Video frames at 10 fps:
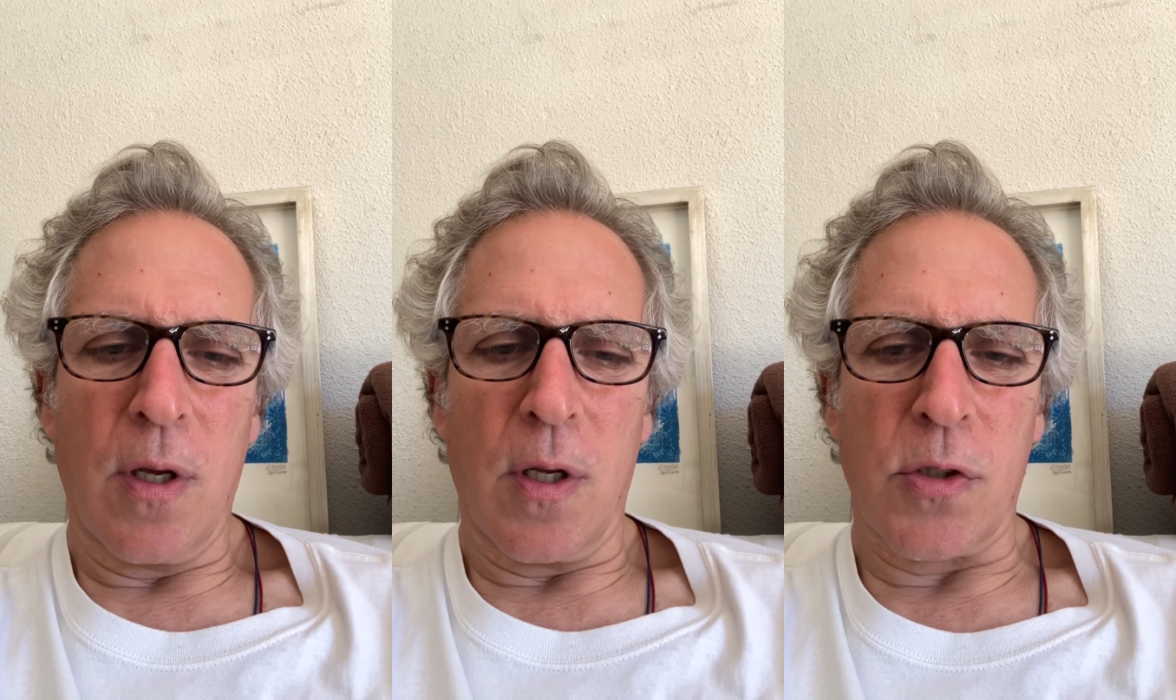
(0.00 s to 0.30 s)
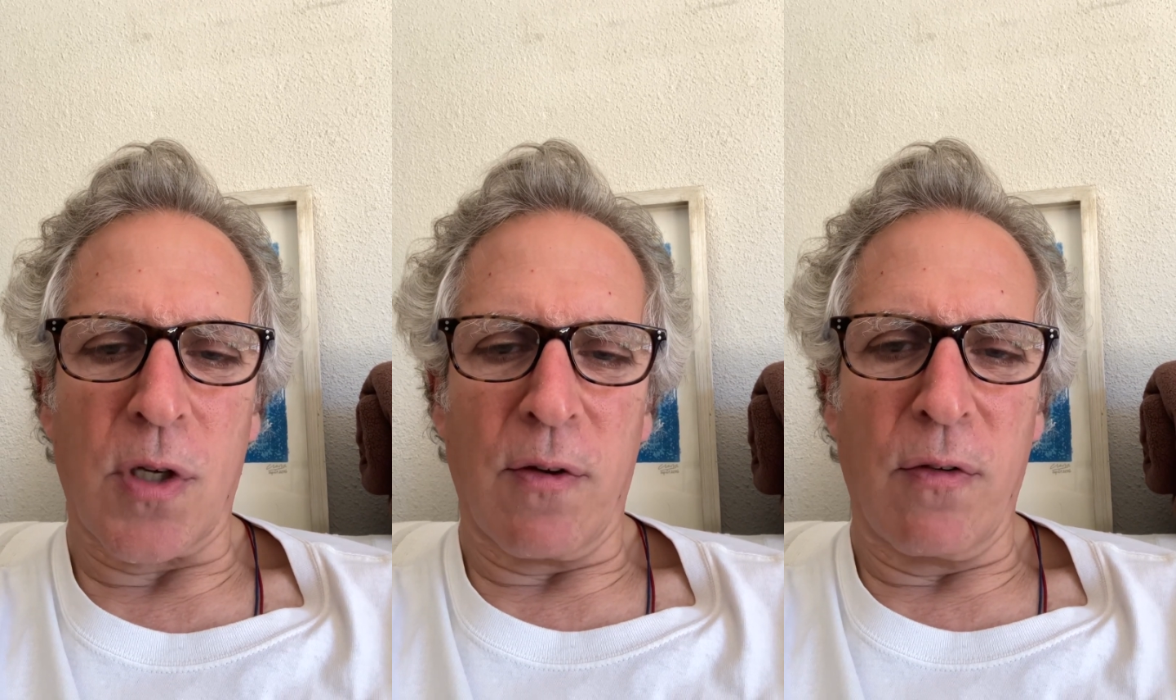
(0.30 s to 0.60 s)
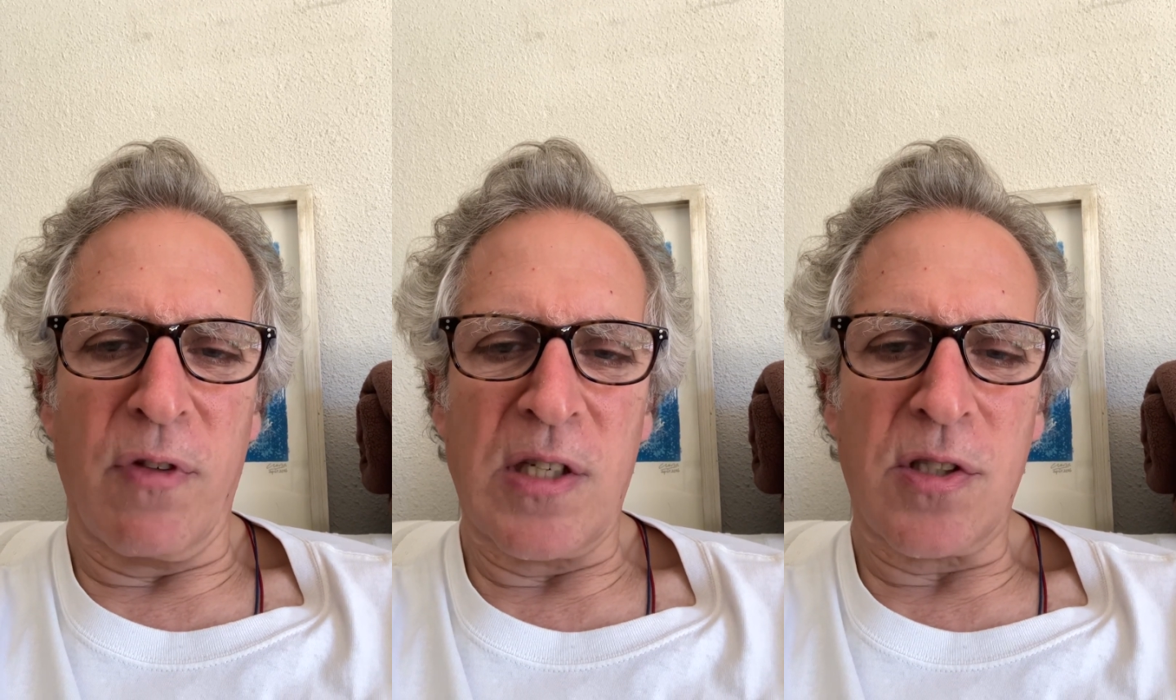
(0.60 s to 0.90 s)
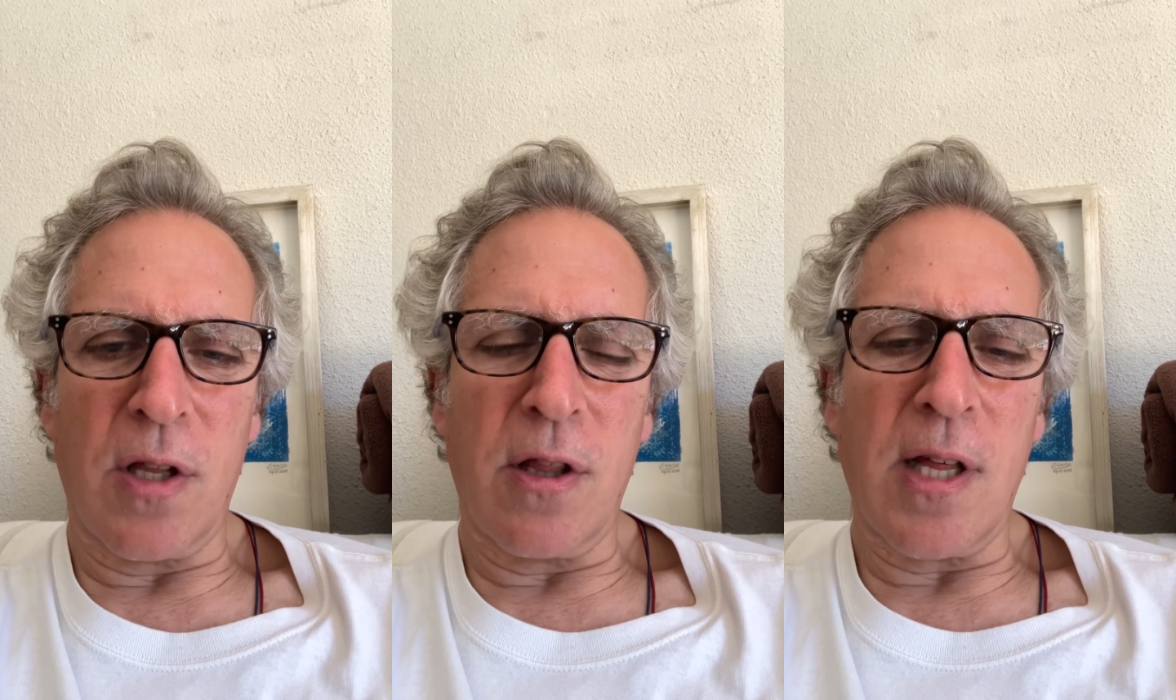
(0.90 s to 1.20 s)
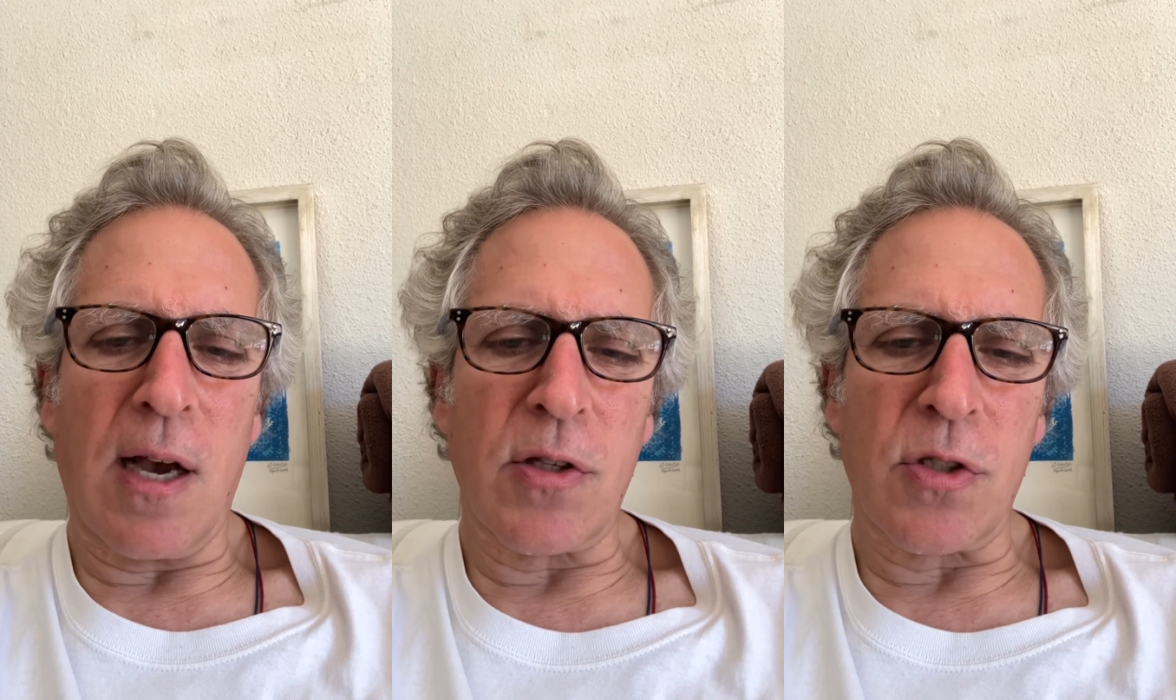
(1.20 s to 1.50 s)
And so I have invested
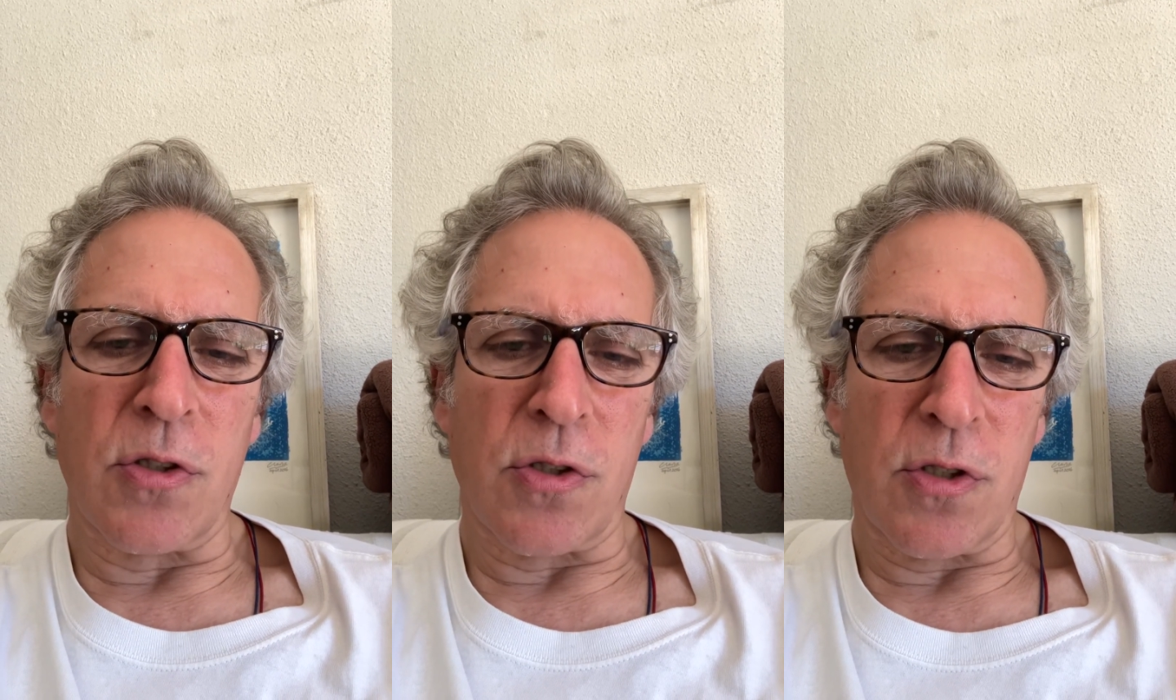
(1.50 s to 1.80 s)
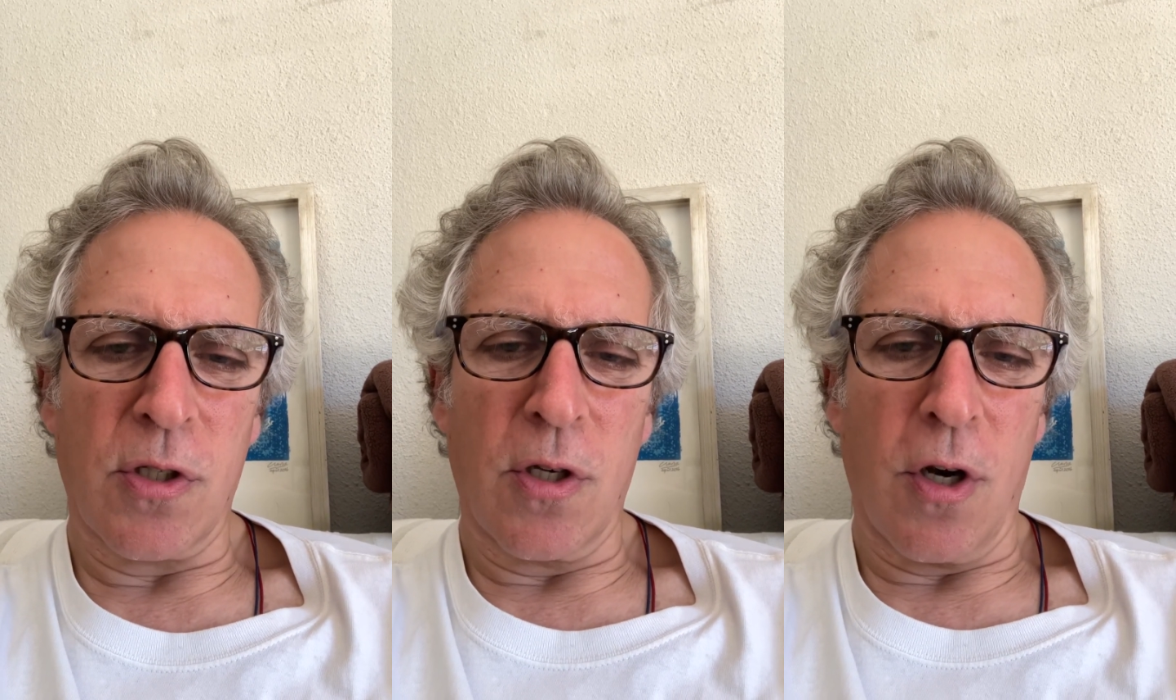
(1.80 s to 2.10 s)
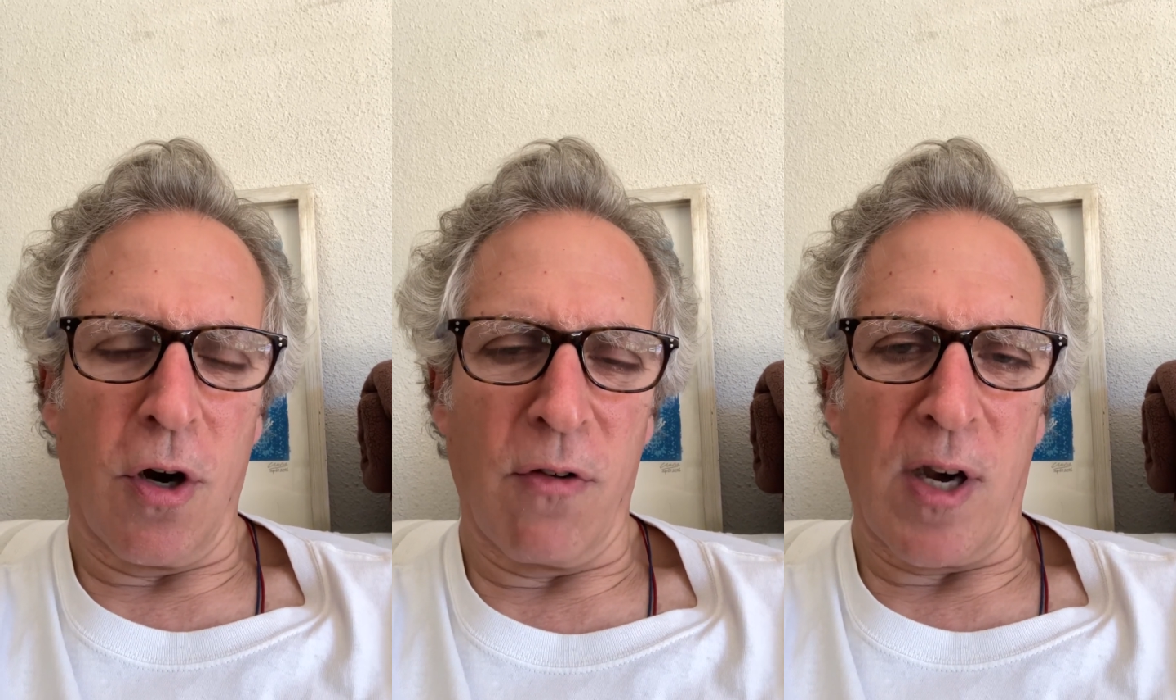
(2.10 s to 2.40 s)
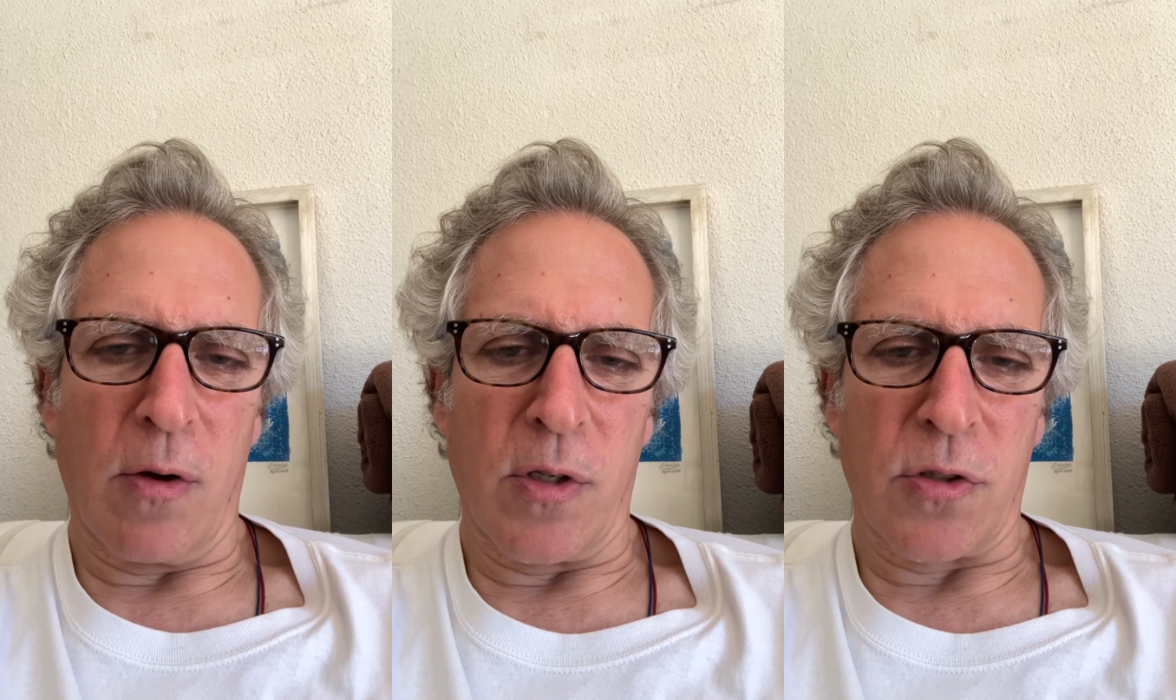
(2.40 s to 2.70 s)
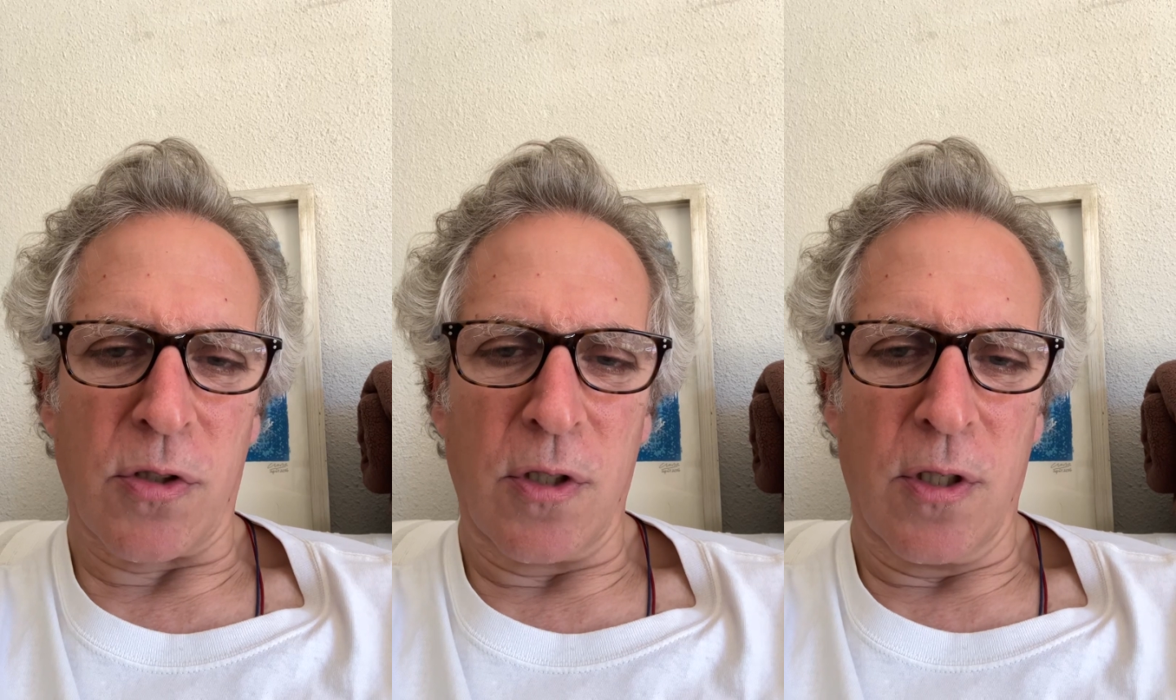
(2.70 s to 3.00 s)
thousands of hours,